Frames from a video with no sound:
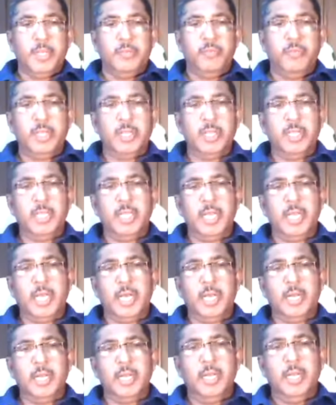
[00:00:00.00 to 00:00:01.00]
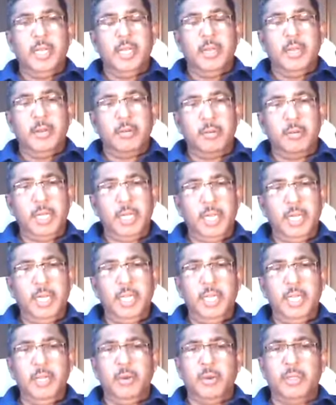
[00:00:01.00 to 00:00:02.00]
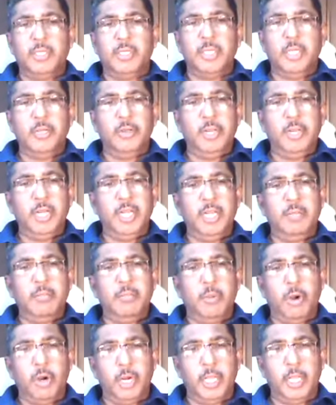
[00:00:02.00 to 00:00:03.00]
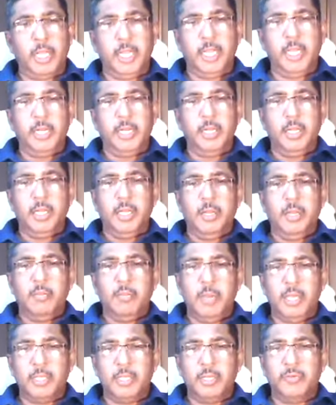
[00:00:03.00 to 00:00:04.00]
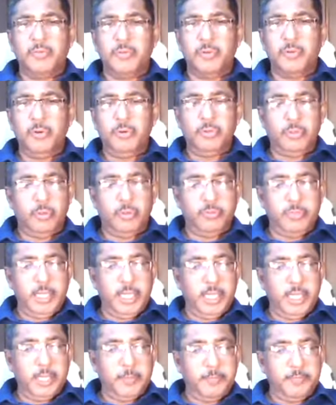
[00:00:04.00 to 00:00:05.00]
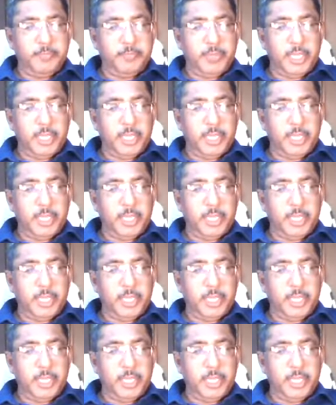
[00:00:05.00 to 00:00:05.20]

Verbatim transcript: whether they are really or genuinely born again by the fruit of their